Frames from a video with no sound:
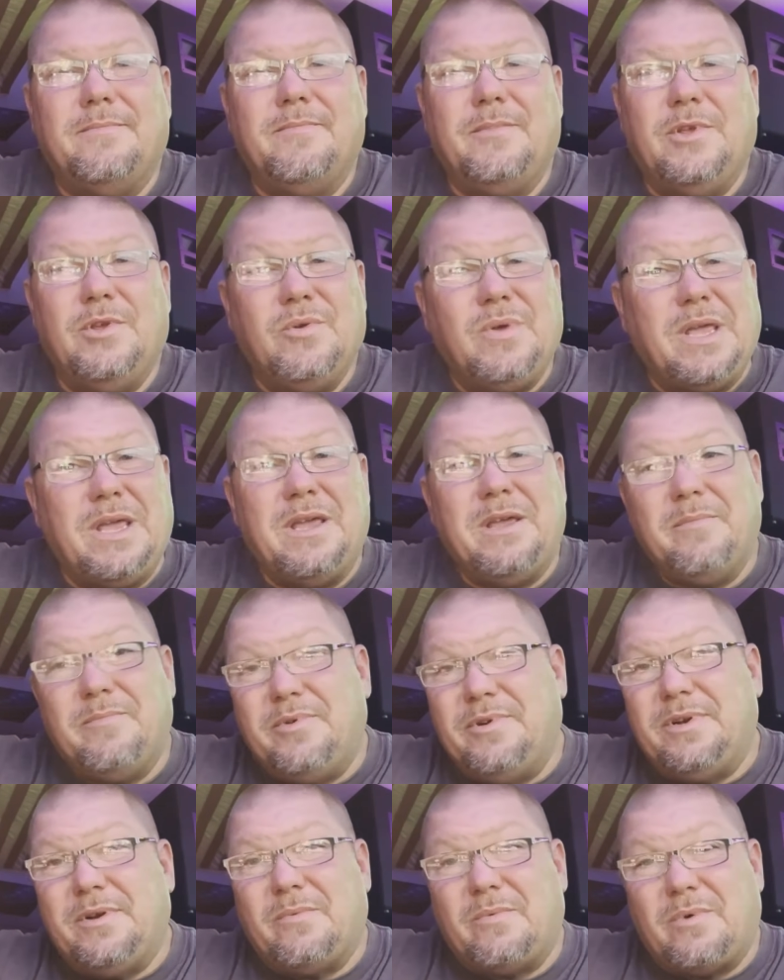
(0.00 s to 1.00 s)
You can
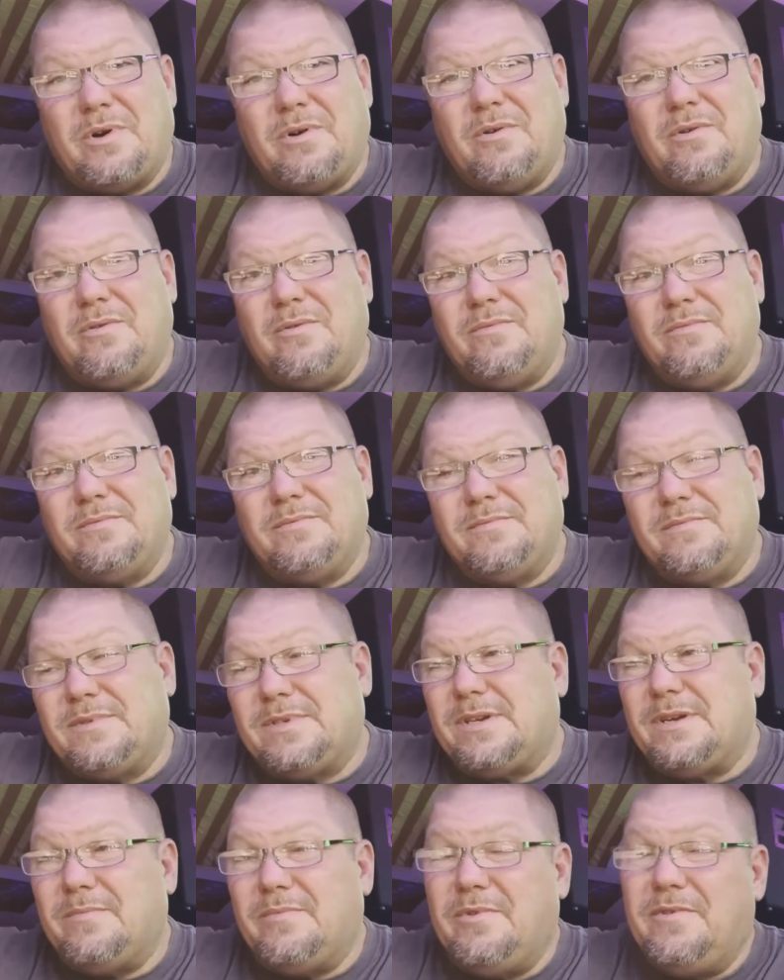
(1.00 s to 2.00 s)
put the wrong
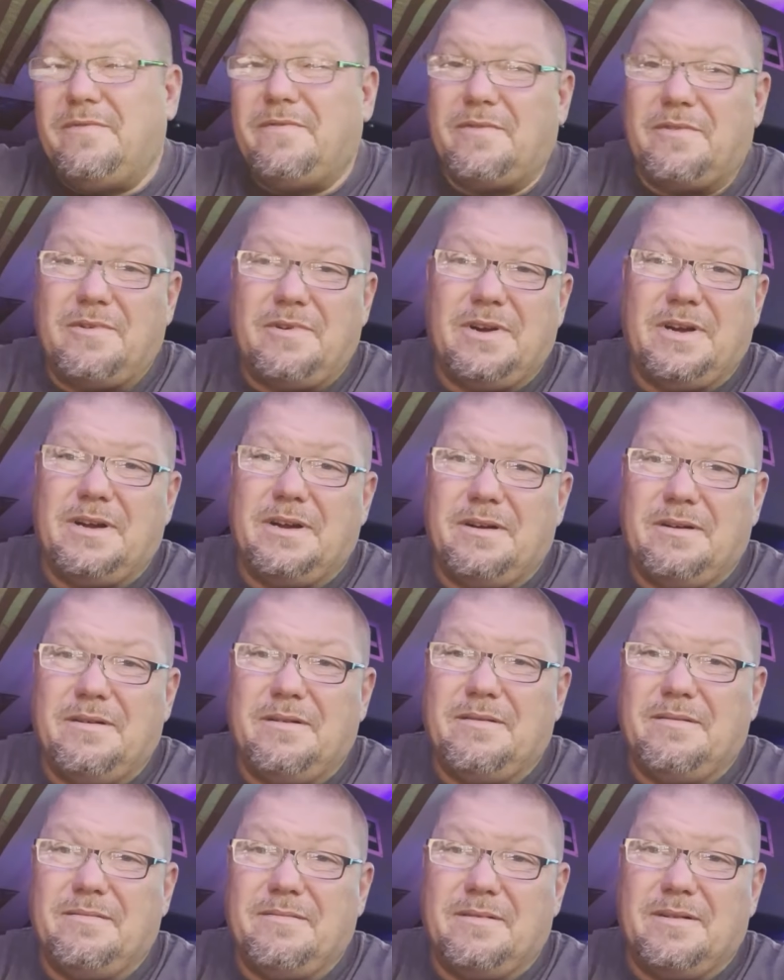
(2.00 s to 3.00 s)
subwoofer in
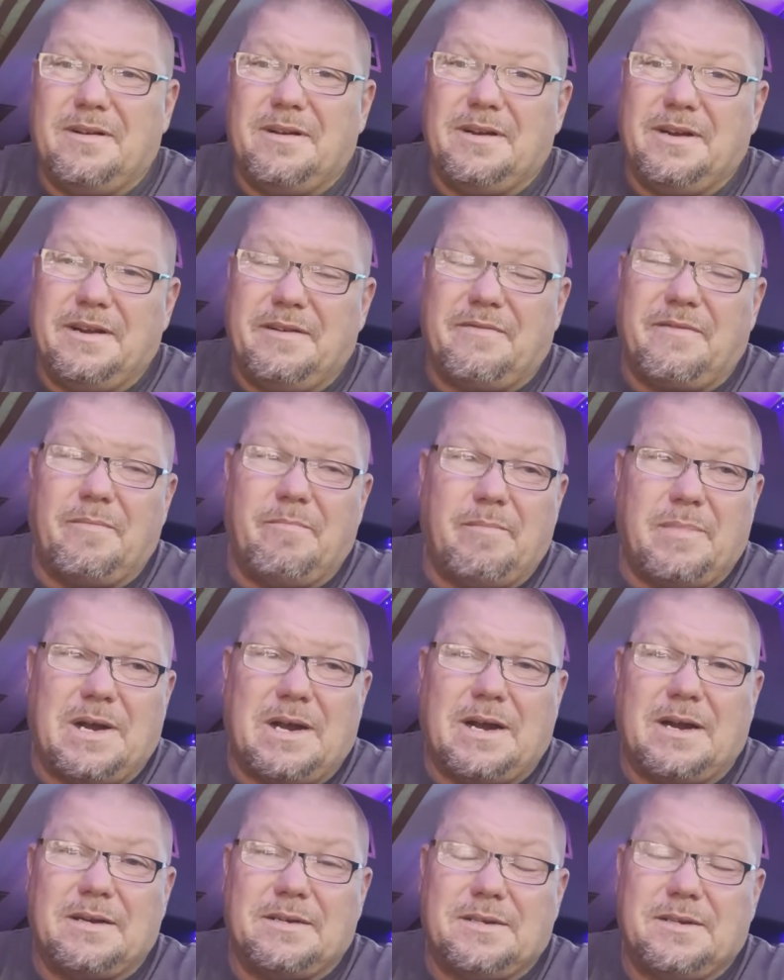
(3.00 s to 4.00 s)
a different
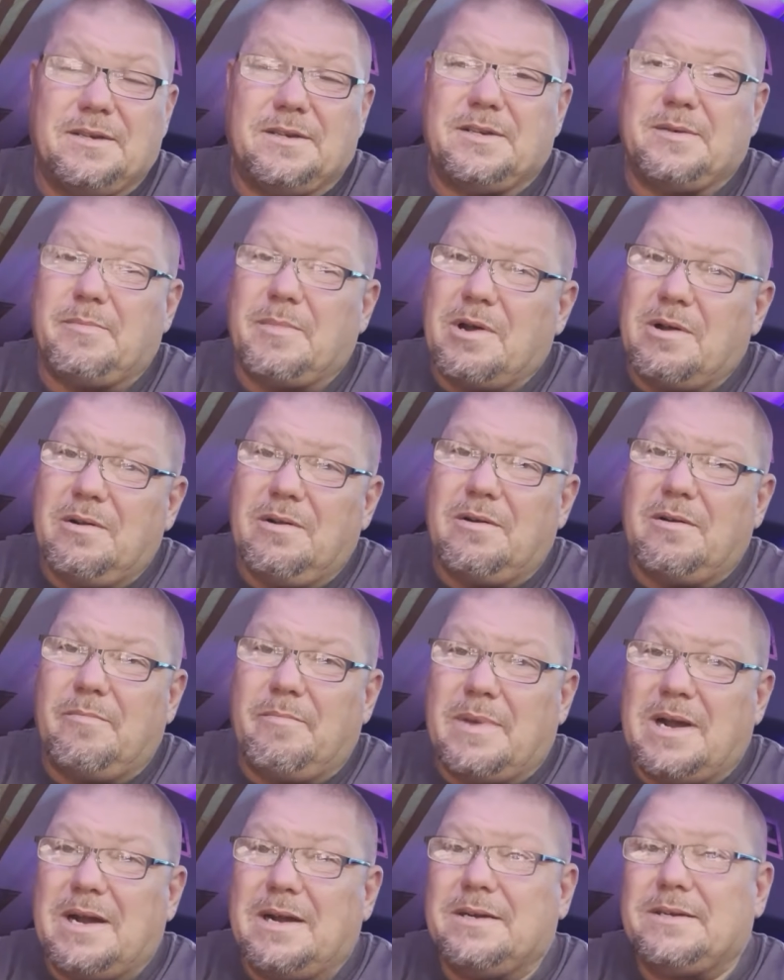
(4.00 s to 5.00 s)
box. The smaller a
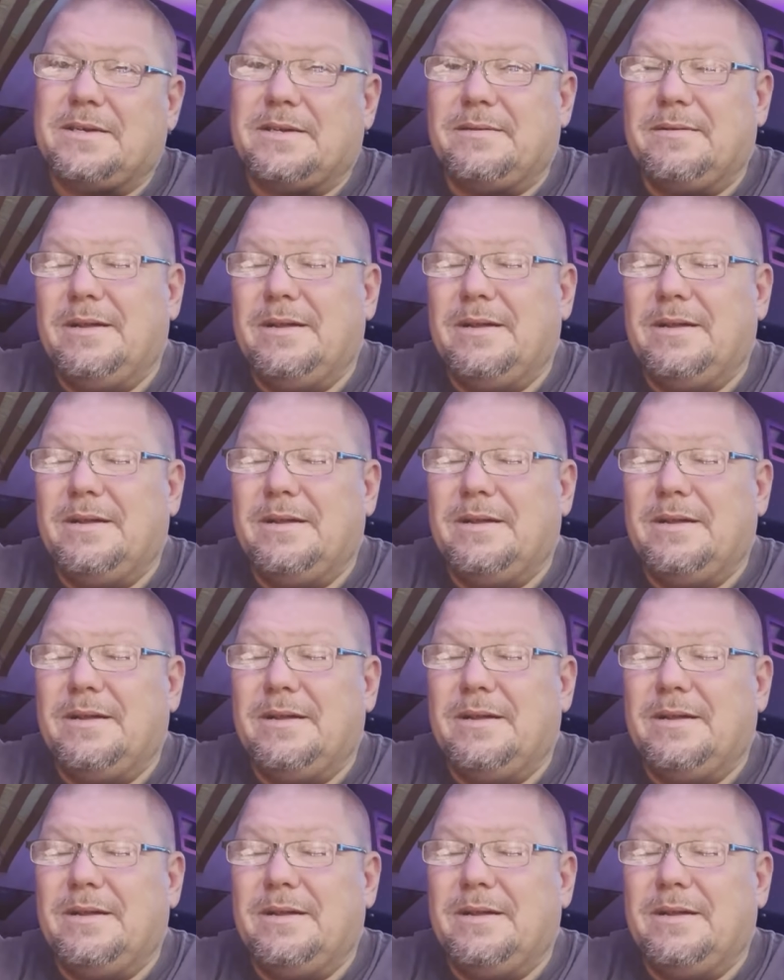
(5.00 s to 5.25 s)
box,